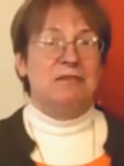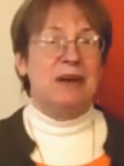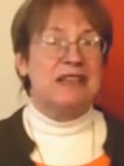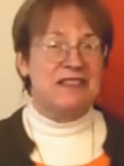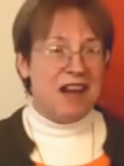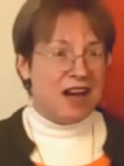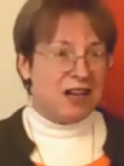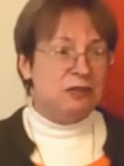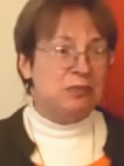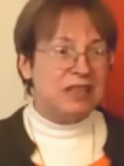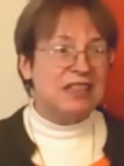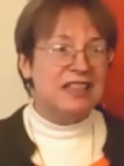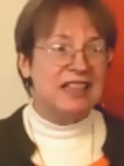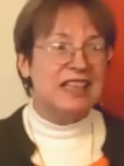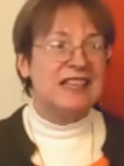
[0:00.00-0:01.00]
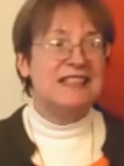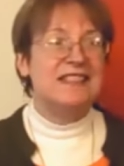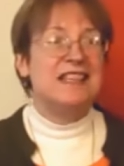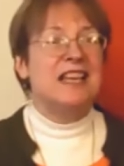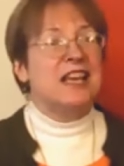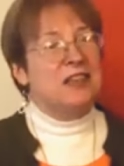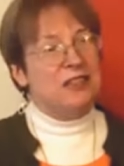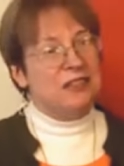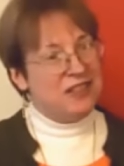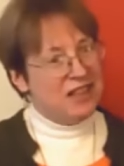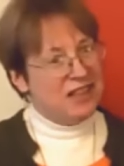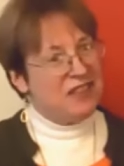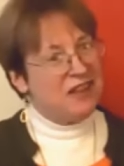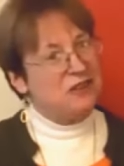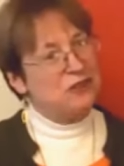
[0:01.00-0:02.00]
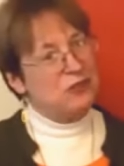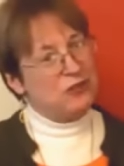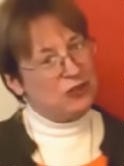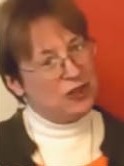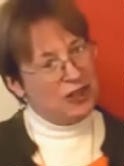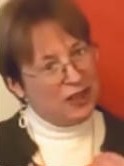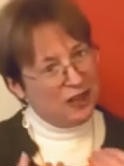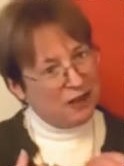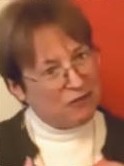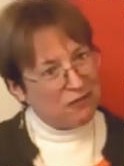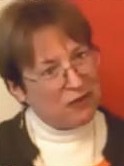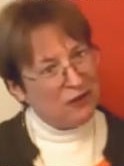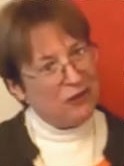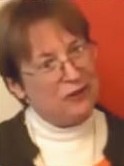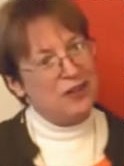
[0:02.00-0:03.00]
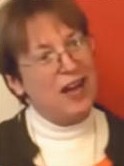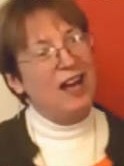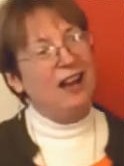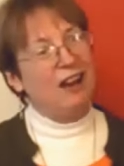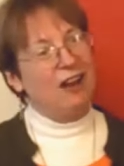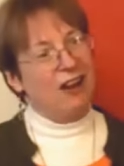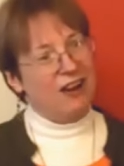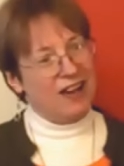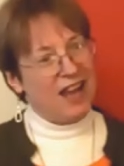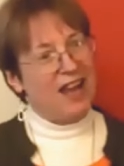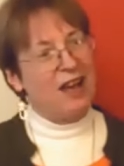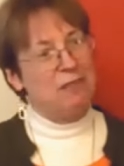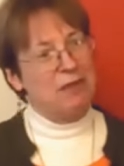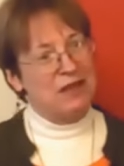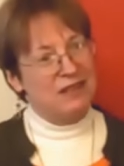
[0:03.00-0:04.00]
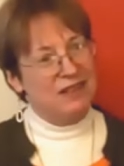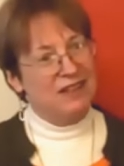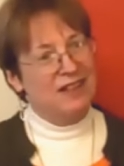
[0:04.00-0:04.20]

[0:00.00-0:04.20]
but not completely easy, then there's still a further dialogue to happen.